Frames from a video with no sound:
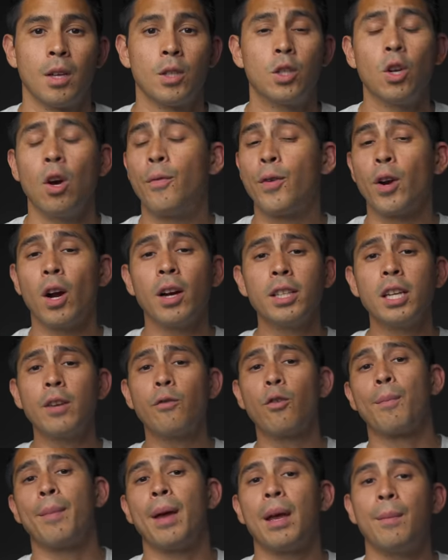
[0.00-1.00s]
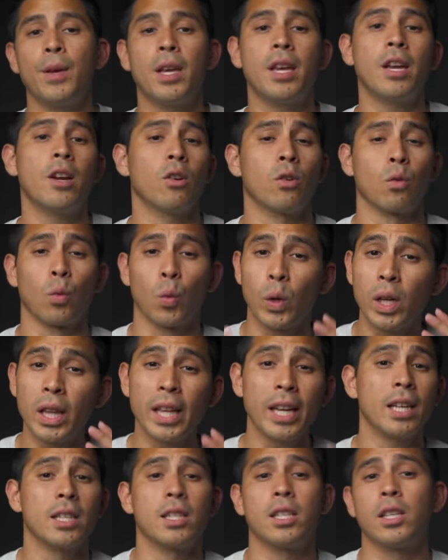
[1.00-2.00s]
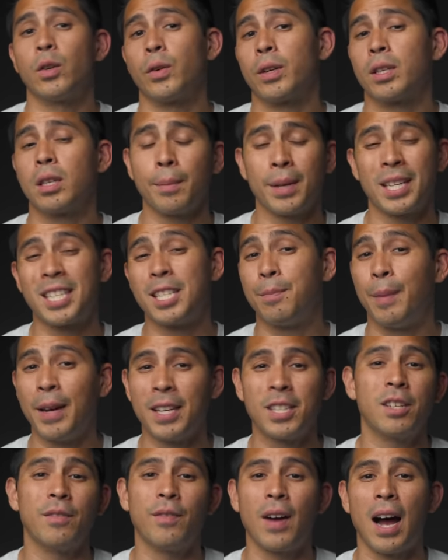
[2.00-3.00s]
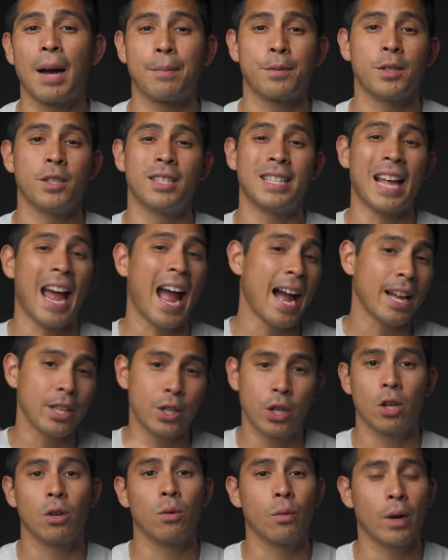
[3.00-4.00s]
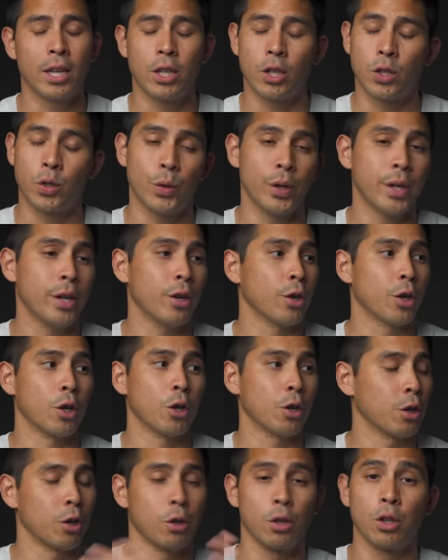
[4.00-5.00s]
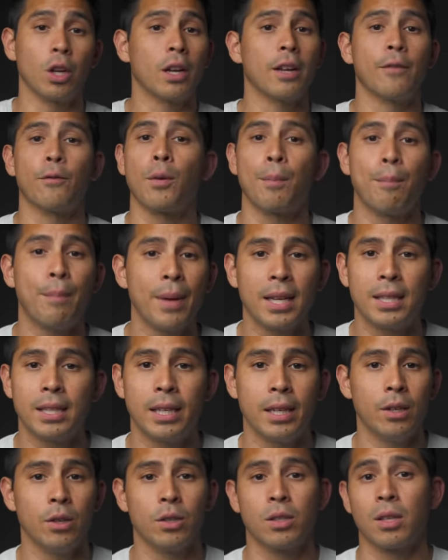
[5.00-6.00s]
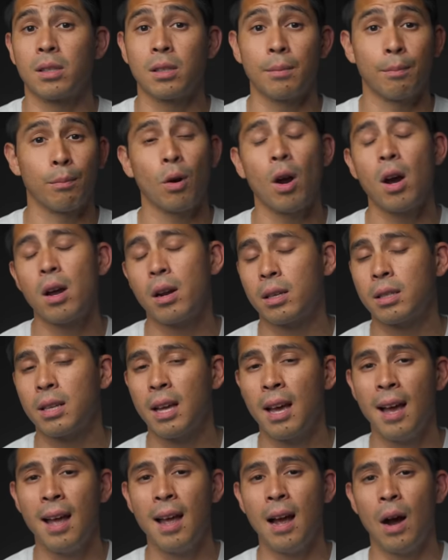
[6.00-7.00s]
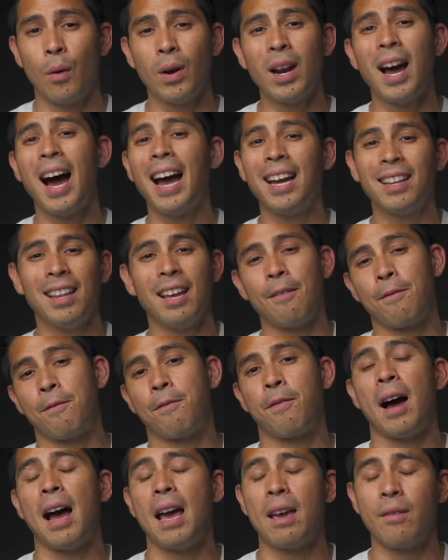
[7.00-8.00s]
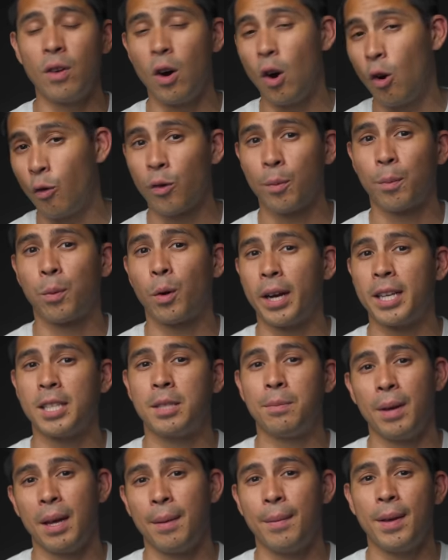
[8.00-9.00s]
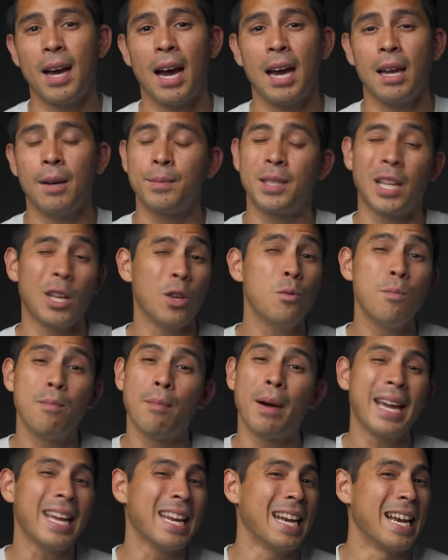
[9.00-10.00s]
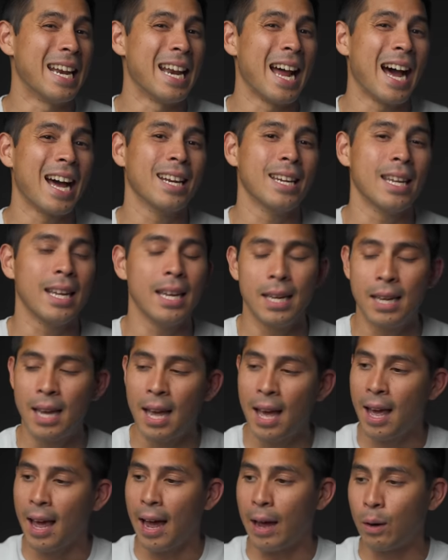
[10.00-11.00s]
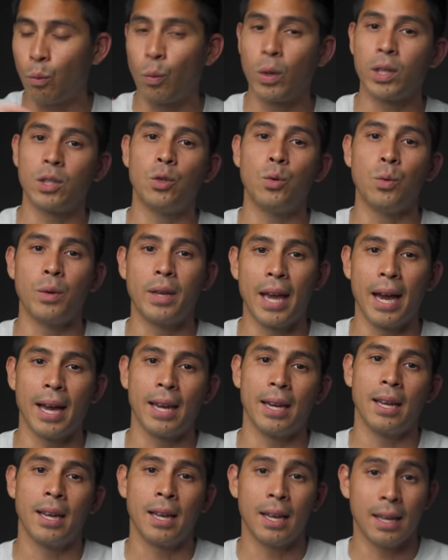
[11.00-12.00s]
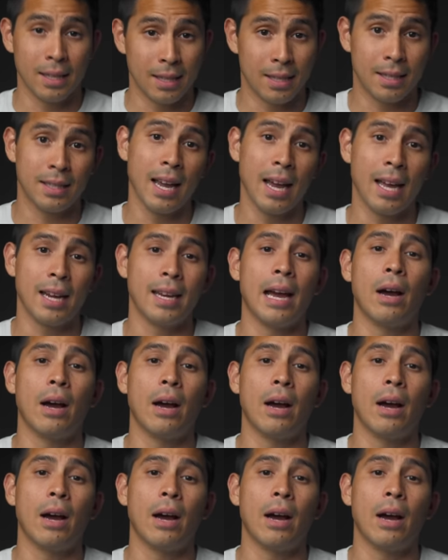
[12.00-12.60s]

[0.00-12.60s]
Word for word: So if you're hunting for baby gear and really considering some expensive options to add to your registry, or you're looking for big deals on some products, I wanna highlight 5 overpriced baby items that you might not need and what to get instead.